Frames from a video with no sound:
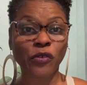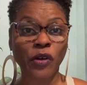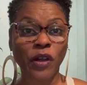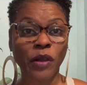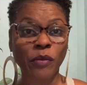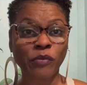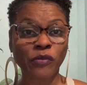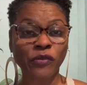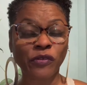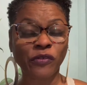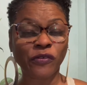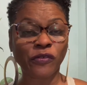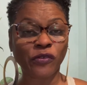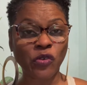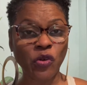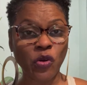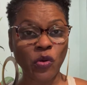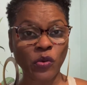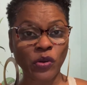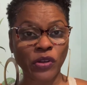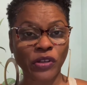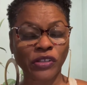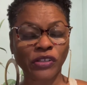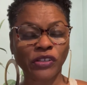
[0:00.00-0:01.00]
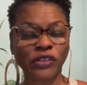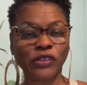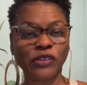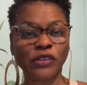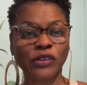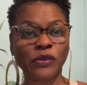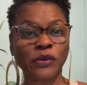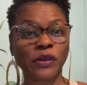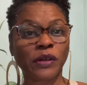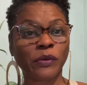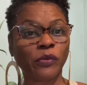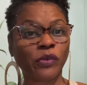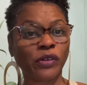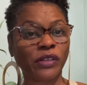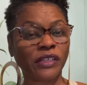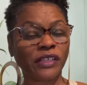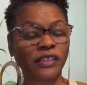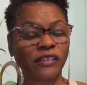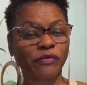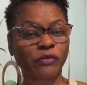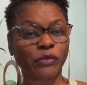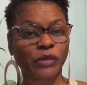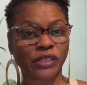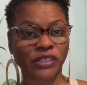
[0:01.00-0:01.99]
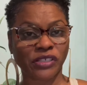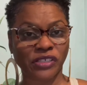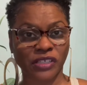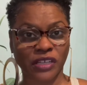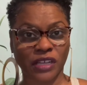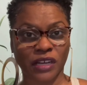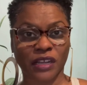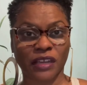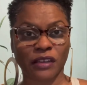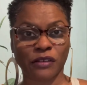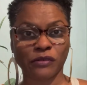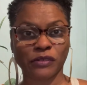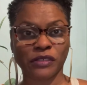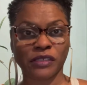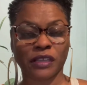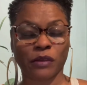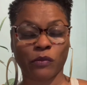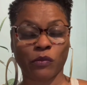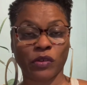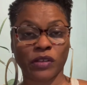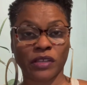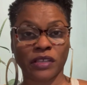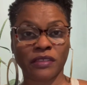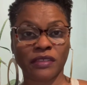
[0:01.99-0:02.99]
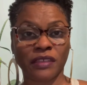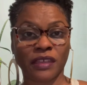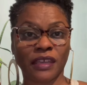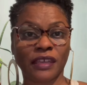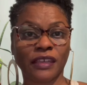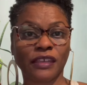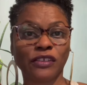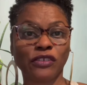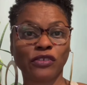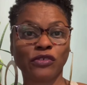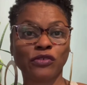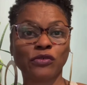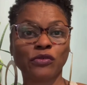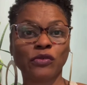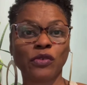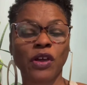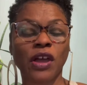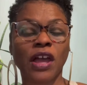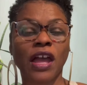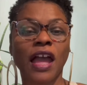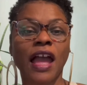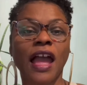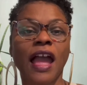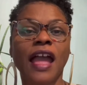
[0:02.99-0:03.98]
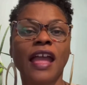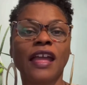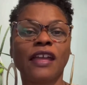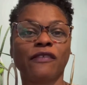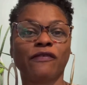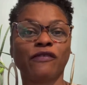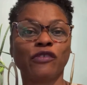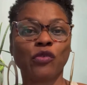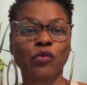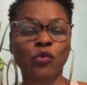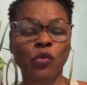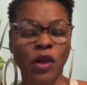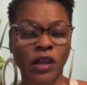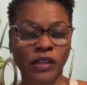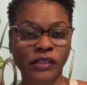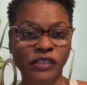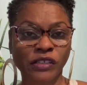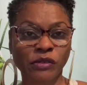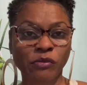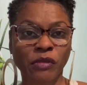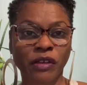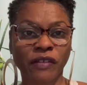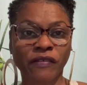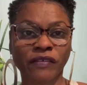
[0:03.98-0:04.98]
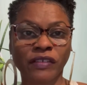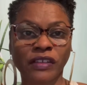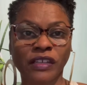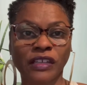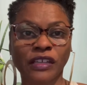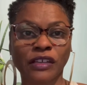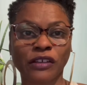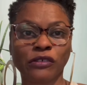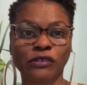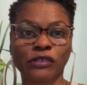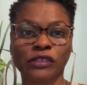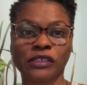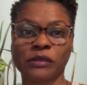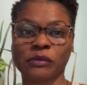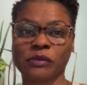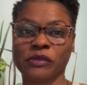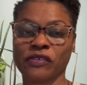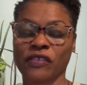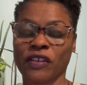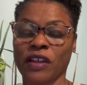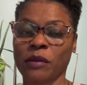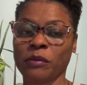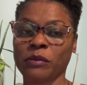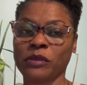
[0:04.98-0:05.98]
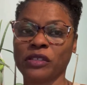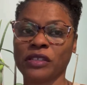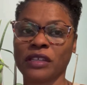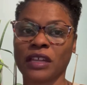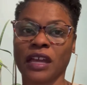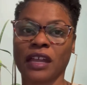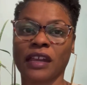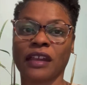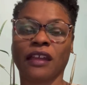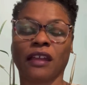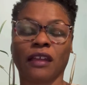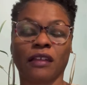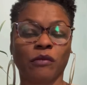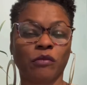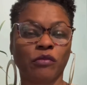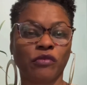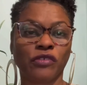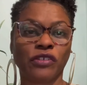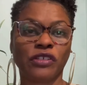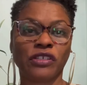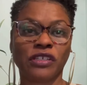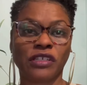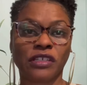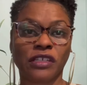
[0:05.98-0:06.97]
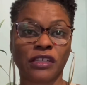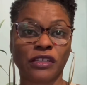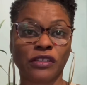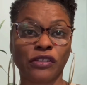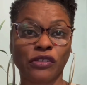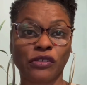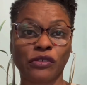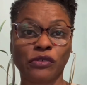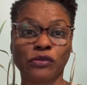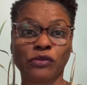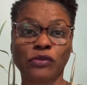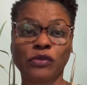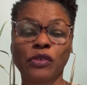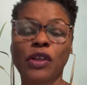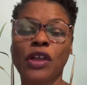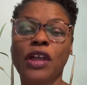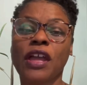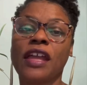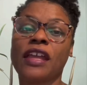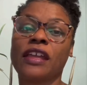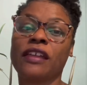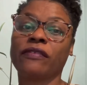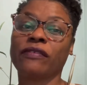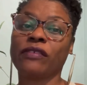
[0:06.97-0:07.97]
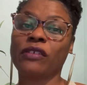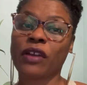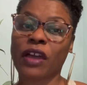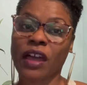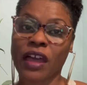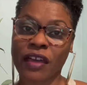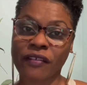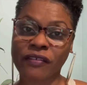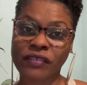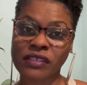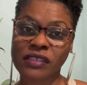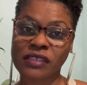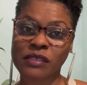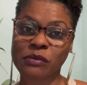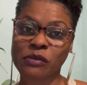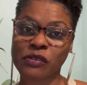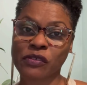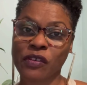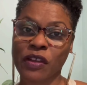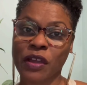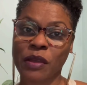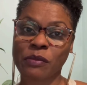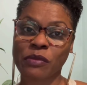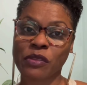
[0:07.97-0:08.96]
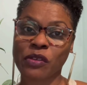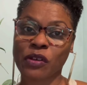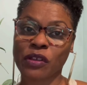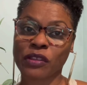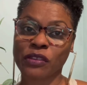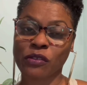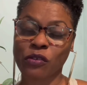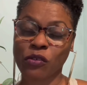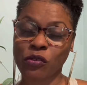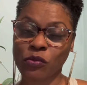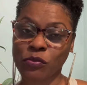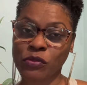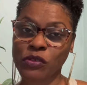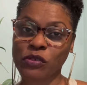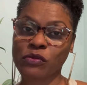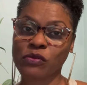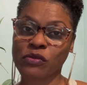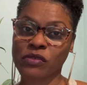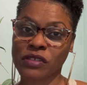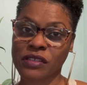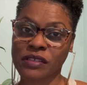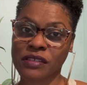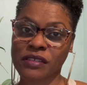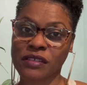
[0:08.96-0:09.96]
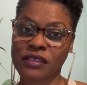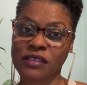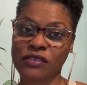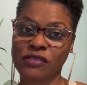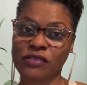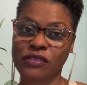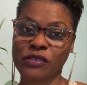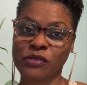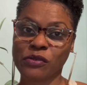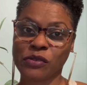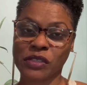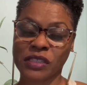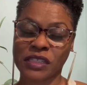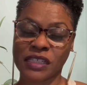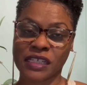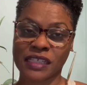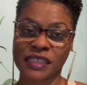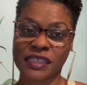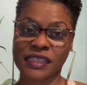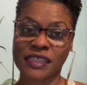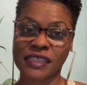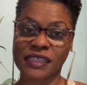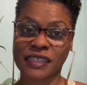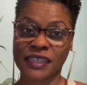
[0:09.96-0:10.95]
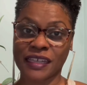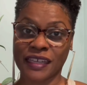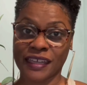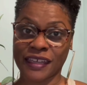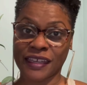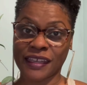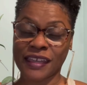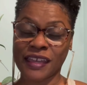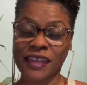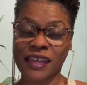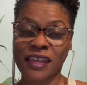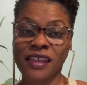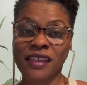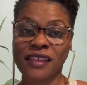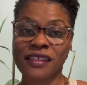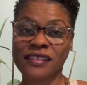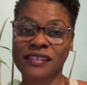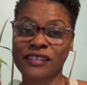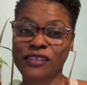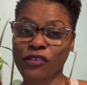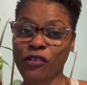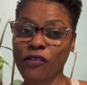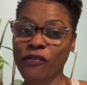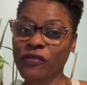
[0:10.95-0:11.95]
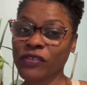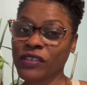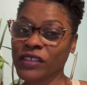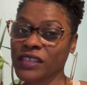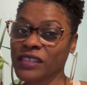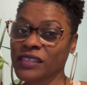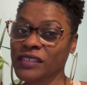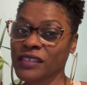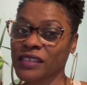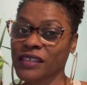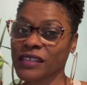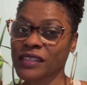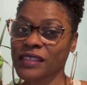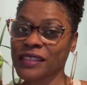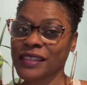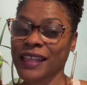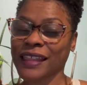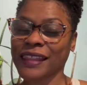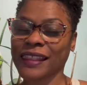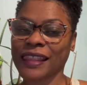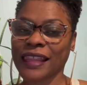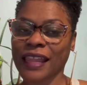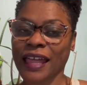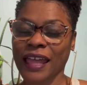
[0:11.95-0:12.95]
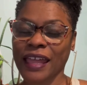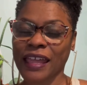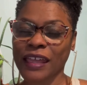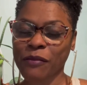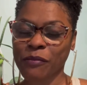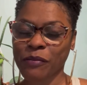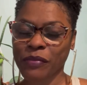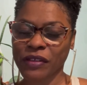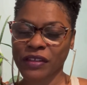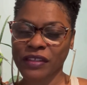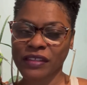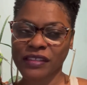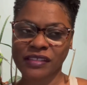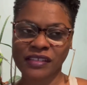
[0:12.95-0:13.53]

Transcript: I move forward, I want to give my shout outs. I want to thank you. If you're watching my video, subscribed or not, I appreciate you. If you haven't subscribed, though, I hope you will consider doing that today. Don't forget to hit that like button,